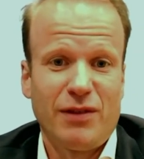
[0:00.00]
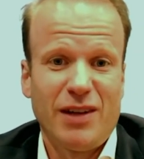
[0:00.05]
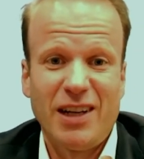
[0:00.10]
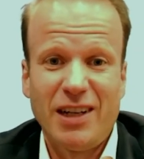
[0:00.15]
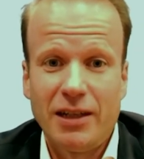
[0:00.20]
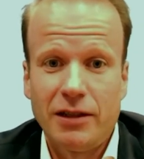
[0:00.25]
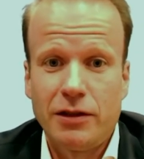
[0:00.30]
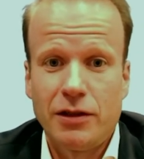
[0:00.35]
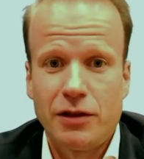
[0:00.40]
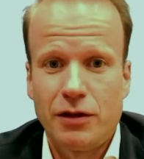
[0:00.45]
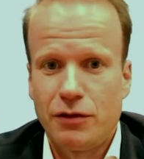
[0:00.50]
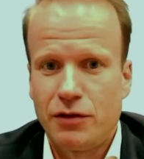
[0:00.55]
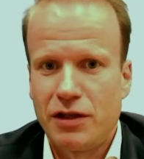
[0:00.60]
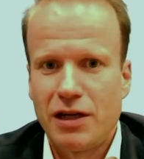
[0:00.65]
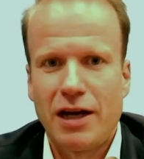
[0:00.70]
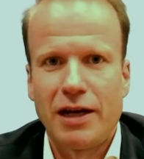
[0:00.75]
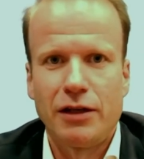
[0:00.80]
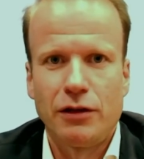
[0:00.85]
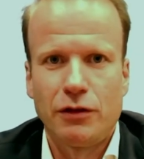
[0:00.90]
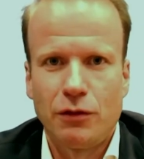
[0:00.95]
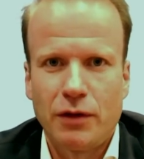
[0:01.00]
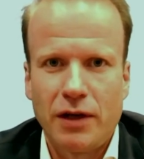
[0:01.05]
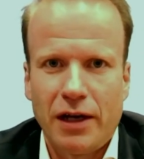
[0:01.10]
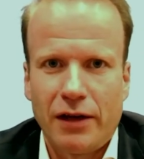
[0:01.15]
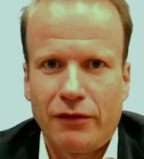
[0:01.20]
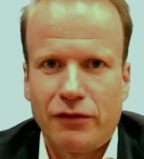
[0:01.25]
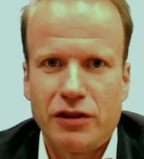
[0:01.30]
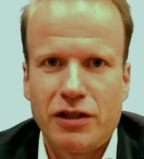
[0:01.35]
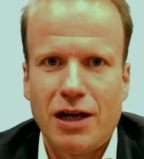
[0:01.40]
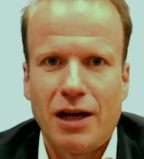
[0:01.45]
And it's a societal kind
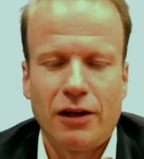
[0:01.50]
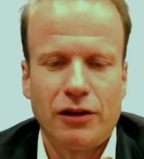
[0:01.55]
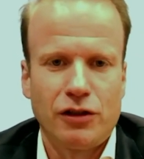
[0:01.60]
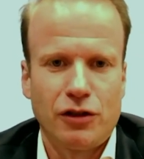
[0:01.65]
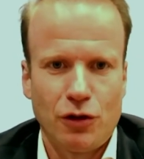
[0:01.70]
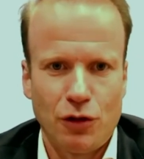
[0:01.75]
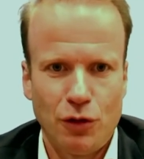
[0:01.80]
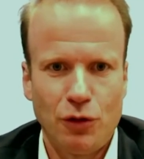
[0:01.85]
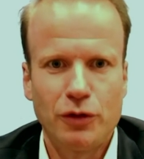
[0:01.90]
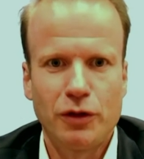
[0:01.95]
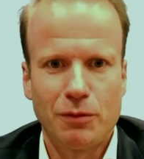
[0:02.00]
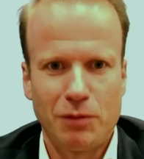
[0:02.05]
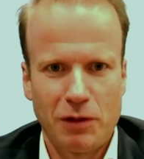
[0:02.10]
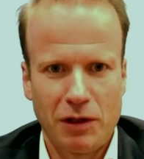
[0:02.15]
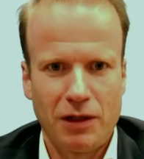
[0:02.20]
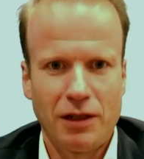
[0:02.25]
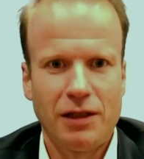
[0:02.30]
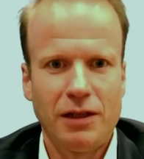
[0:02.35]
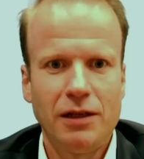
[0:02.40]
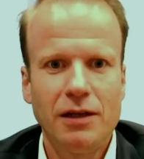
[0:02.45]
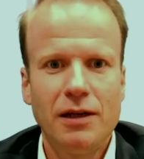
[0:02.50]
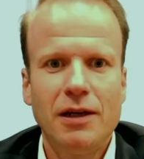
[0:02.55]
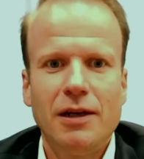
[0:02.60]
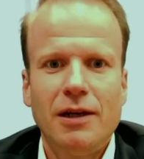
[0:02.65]
of challenge ultimately.